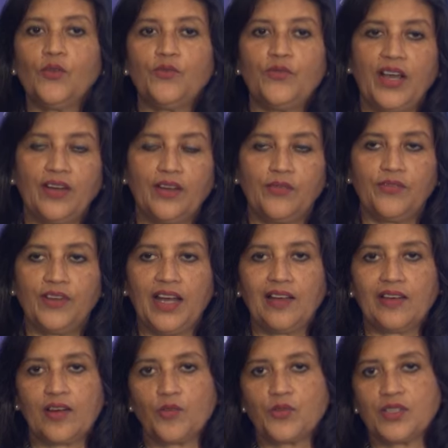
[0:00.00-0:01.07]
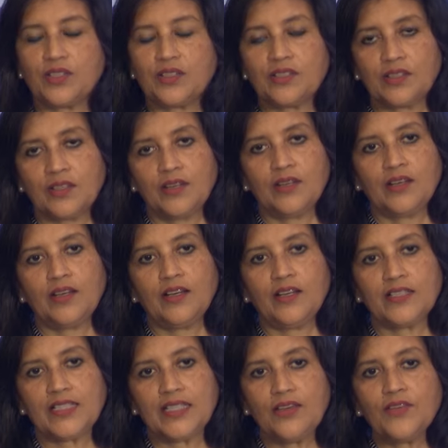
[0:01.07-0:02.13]
very well-rounded
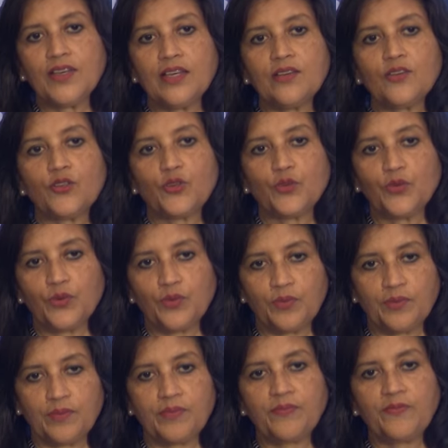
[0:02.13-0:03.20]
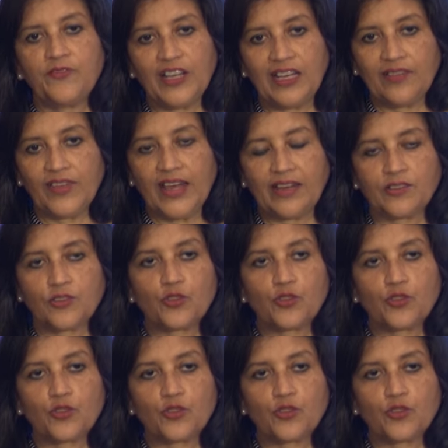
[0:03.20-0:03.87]
CV to fill in that.